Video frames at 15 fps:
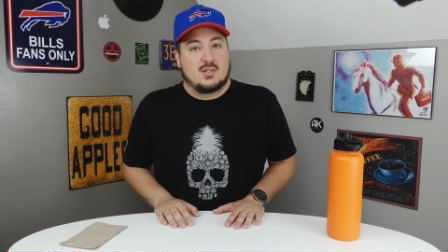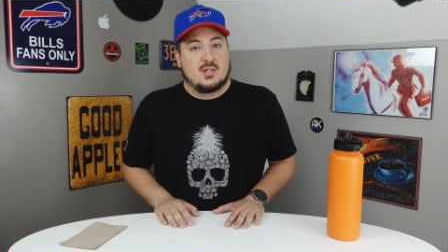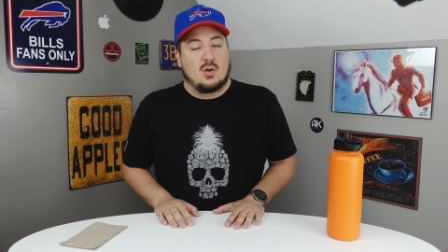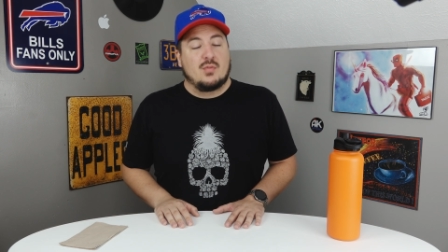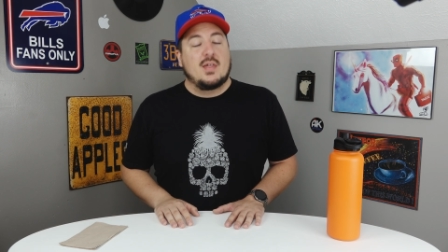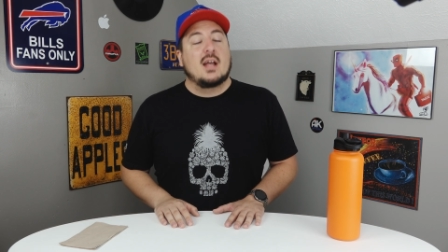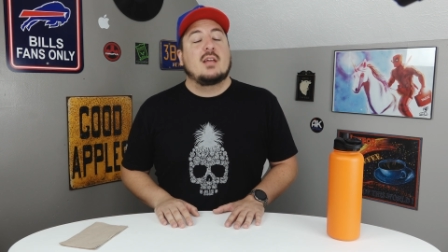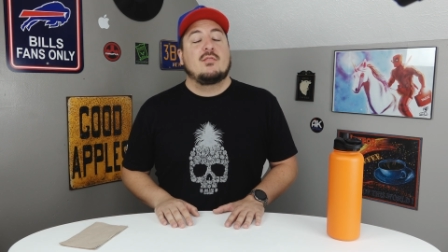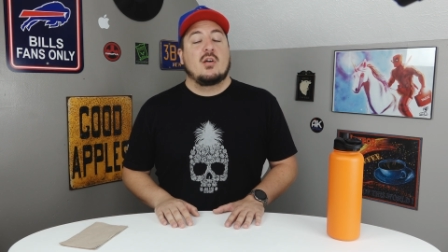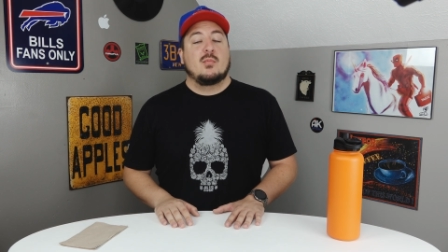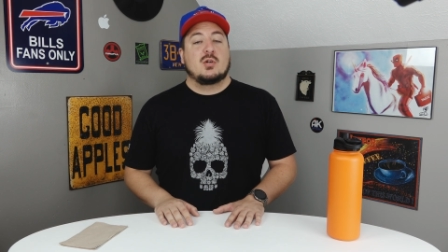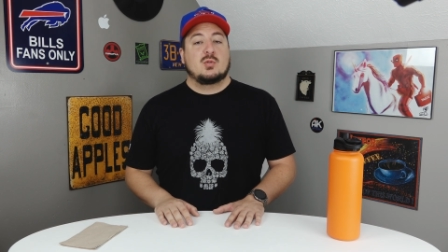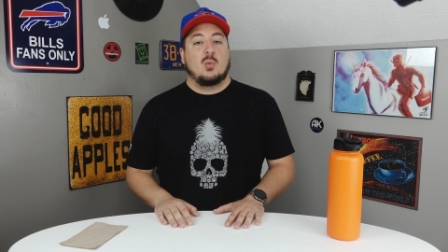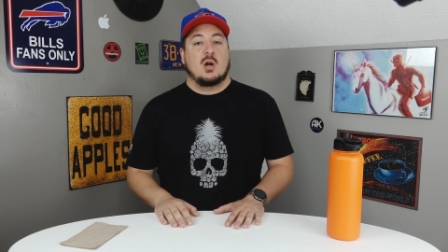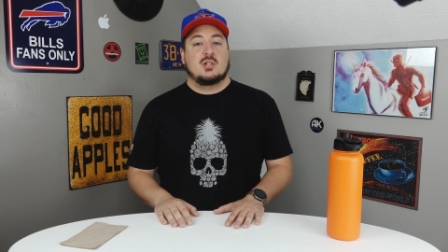So thank you very
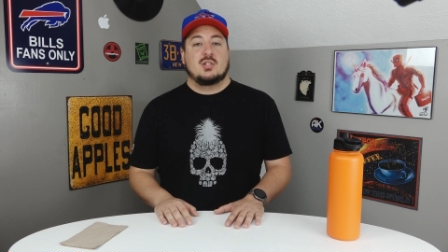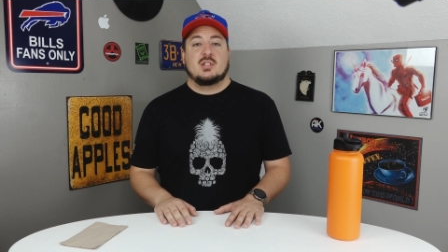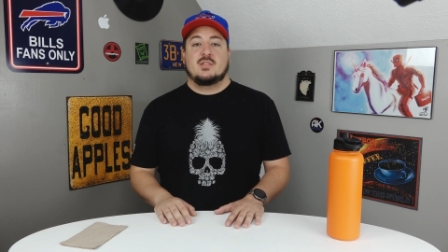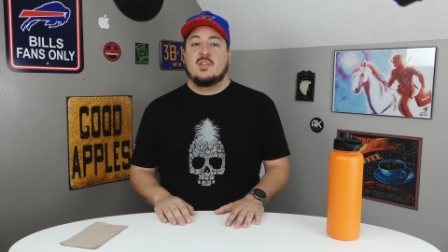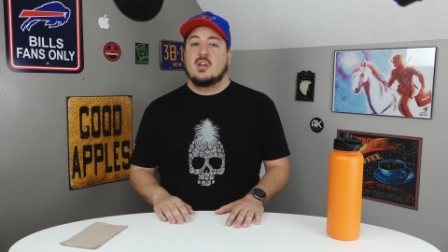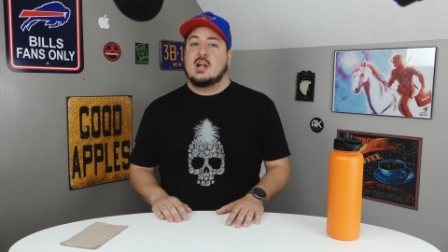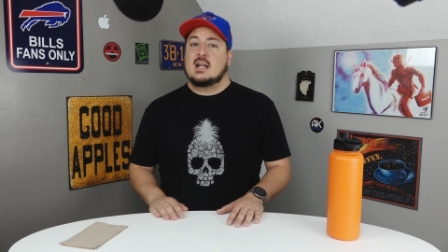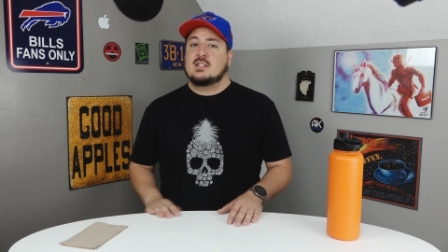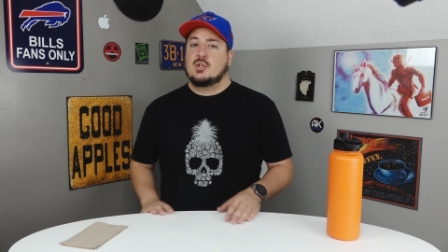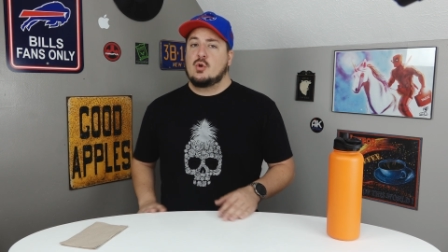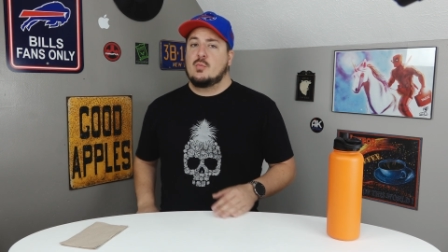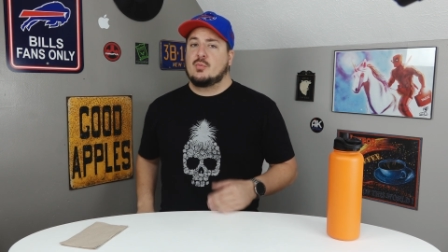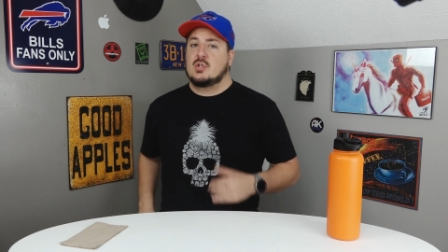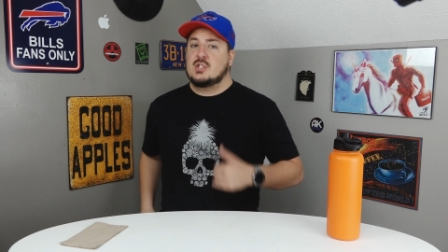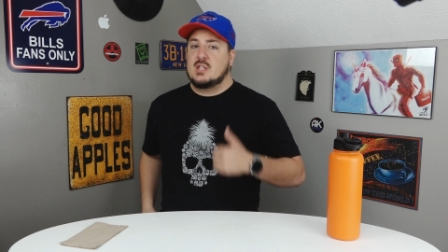much for watching this video, guys. I do
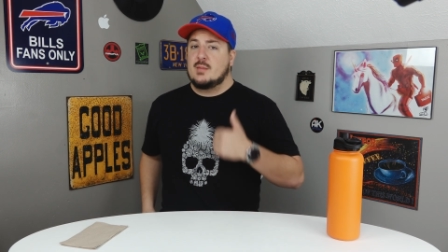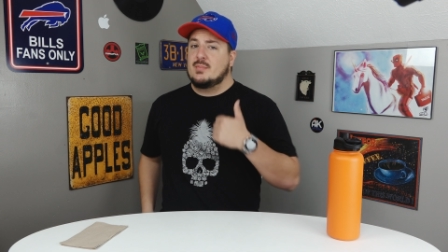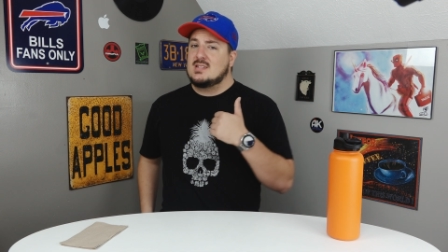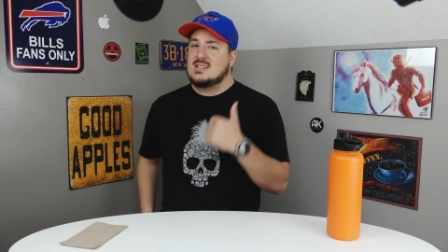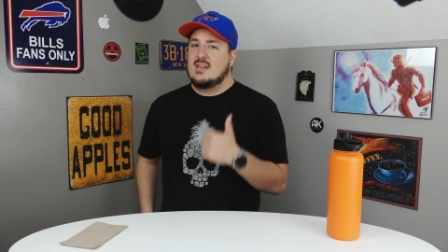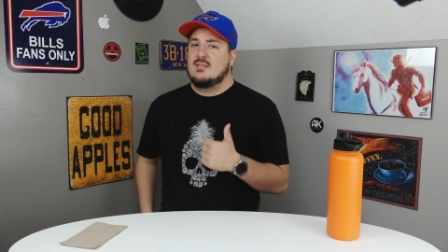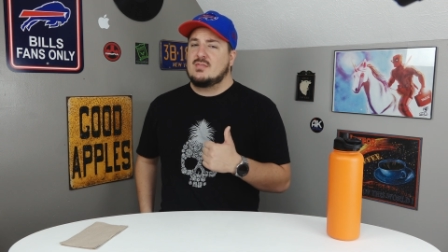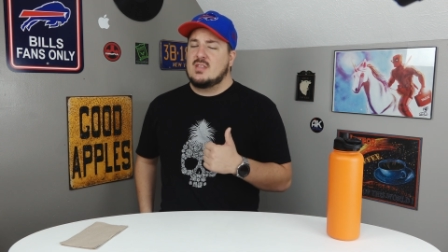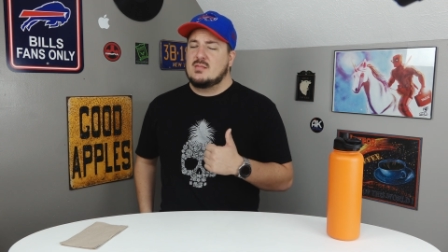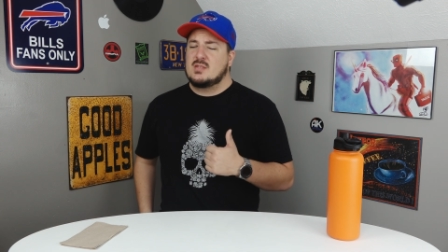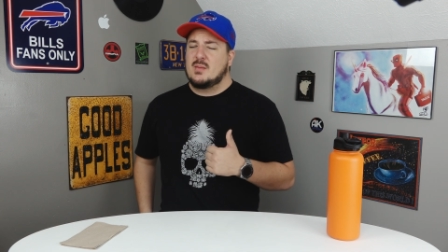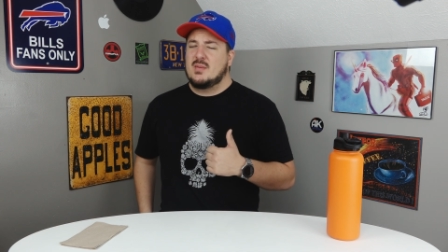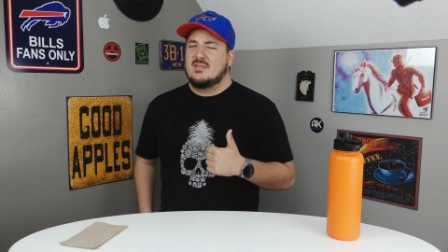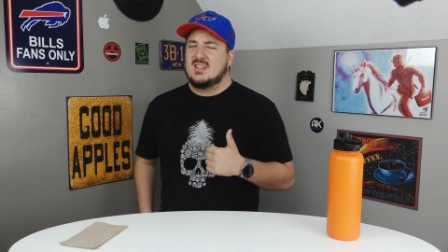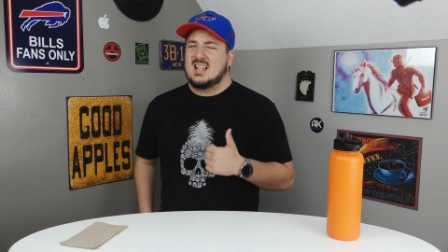appreciate it. Please give it a thumbs
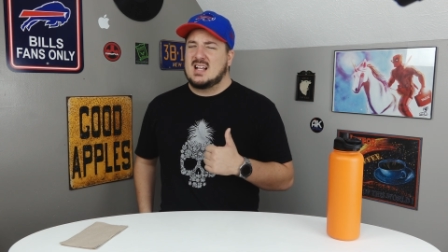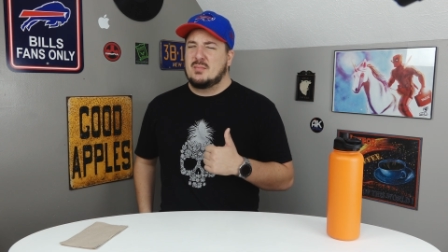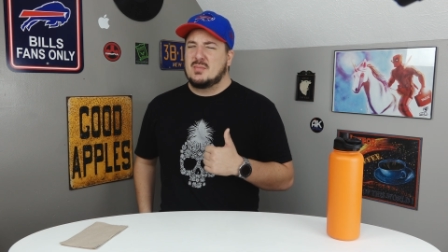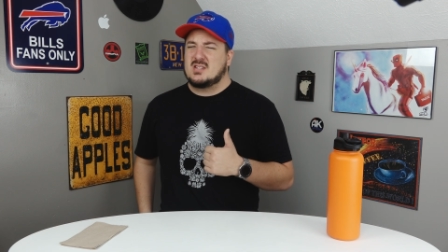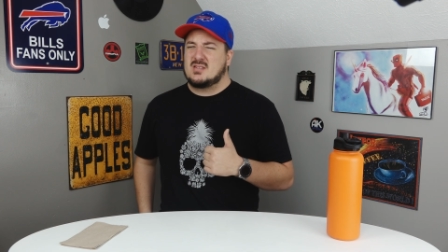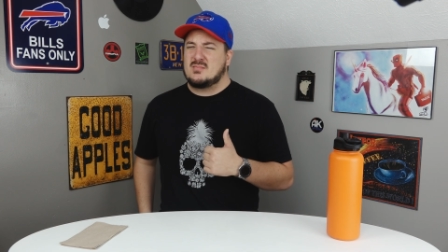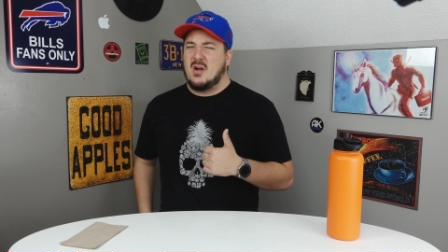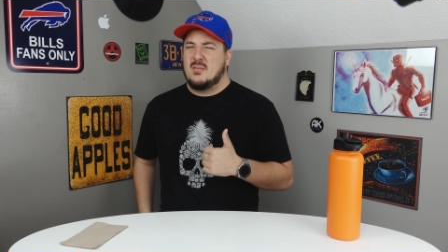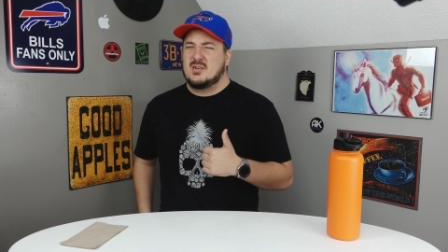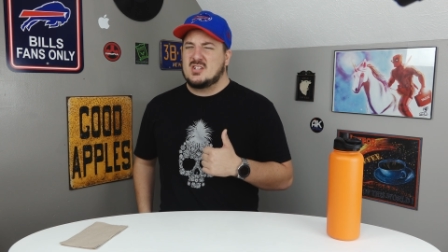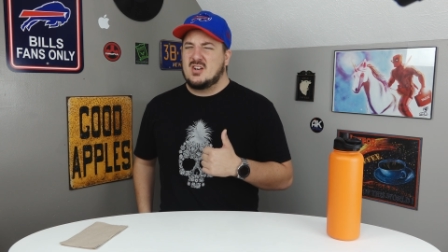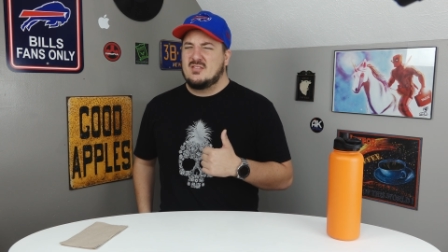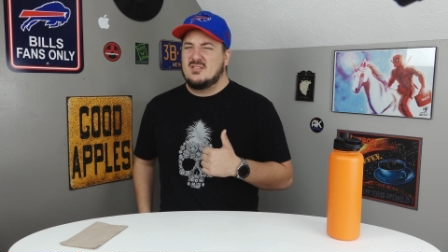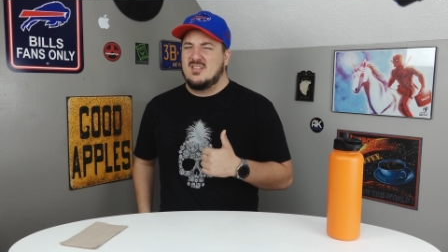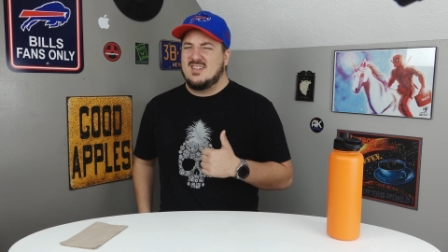up if you like it. Please subscribe my
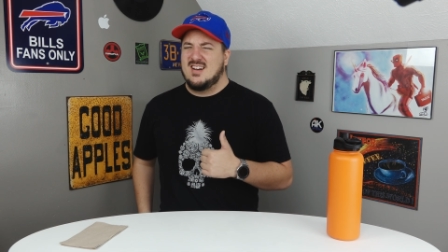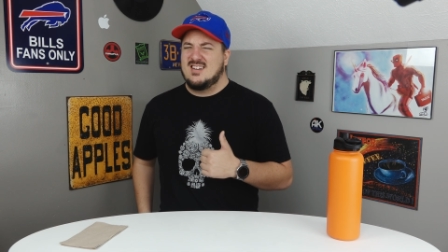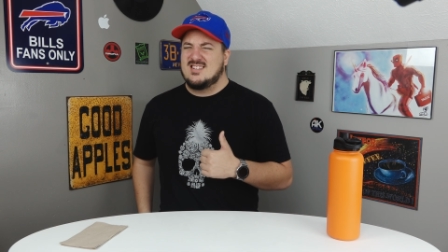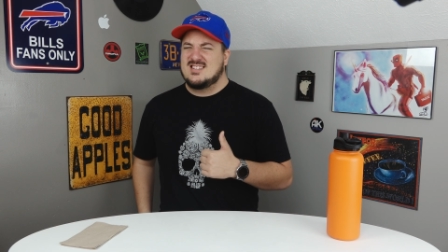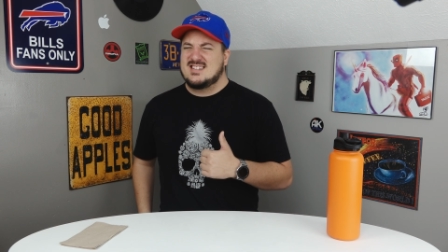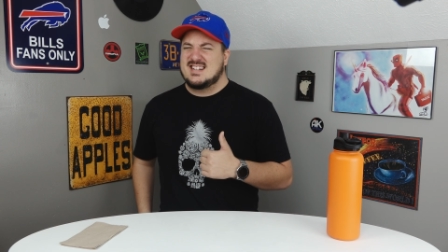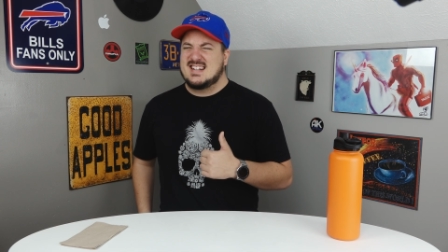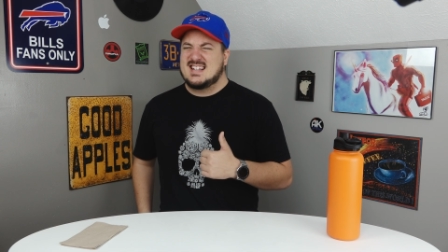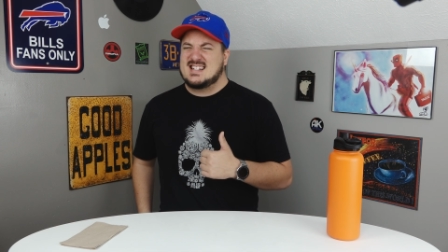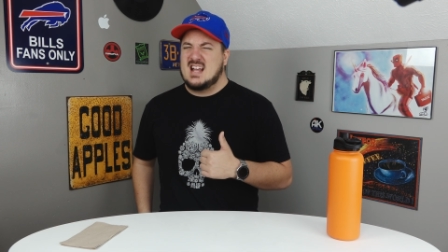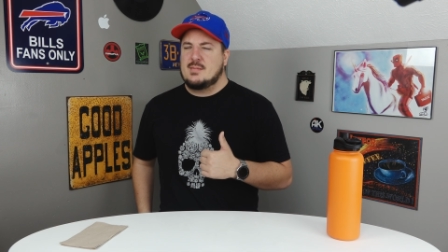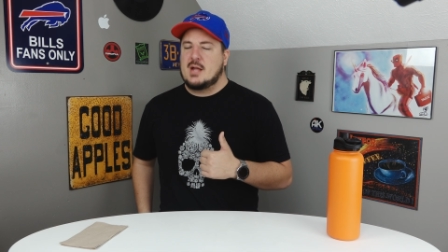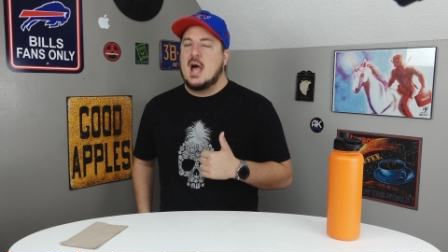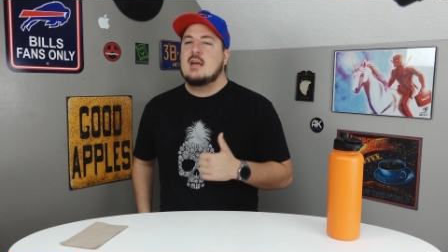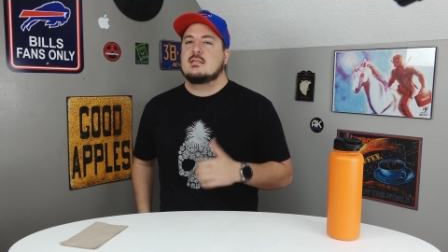channel. Until next
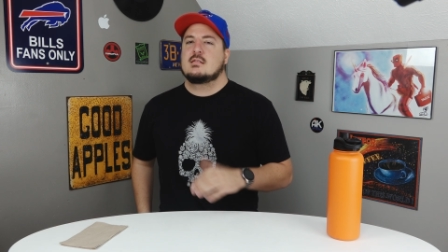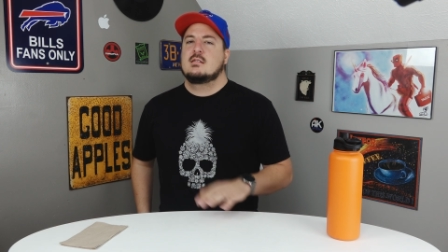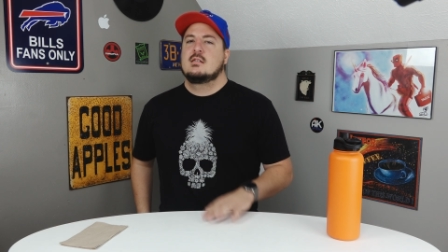time, guys.